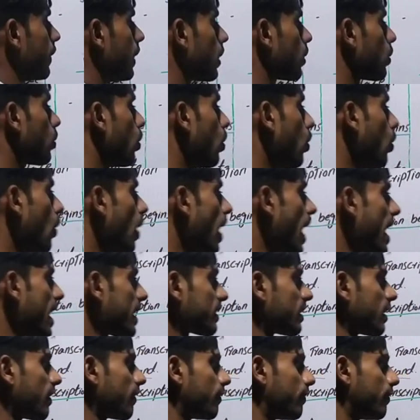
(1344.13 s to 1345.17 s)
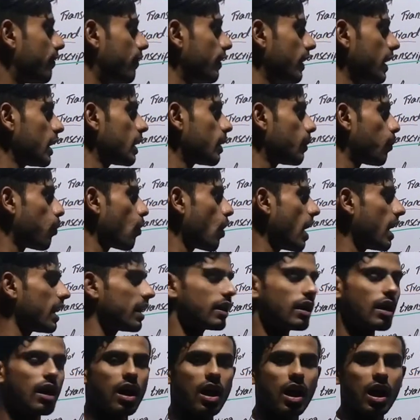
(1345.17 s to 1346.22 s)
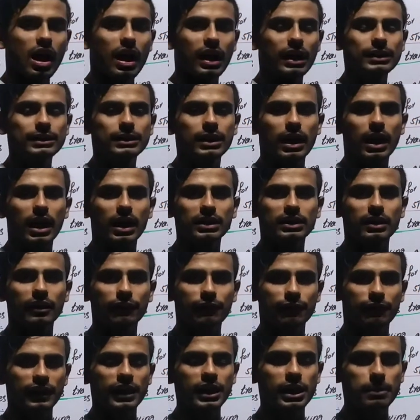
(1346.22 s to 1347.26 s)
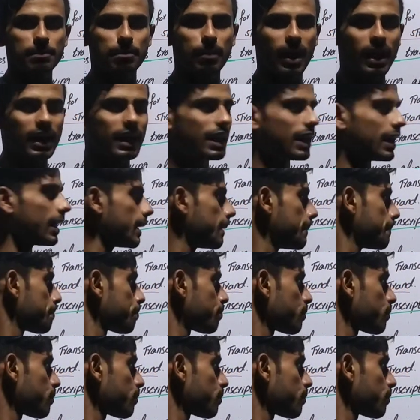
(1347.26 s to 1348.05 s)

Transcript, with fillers: will go at the weak point on the on the weak bonding